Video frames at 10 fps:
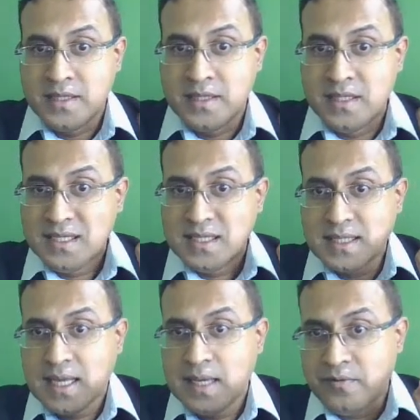This
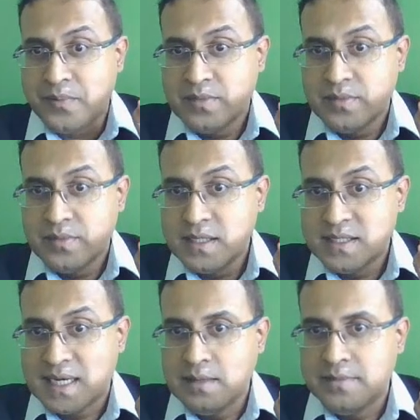type of permanent
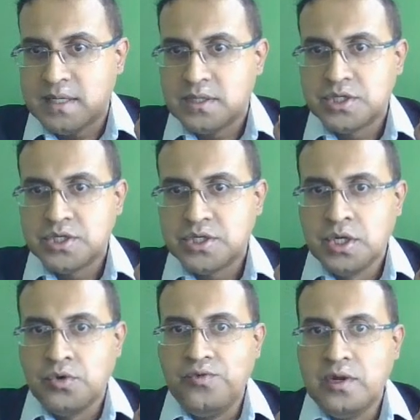settlement
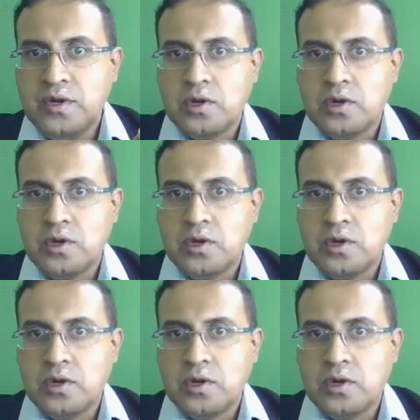will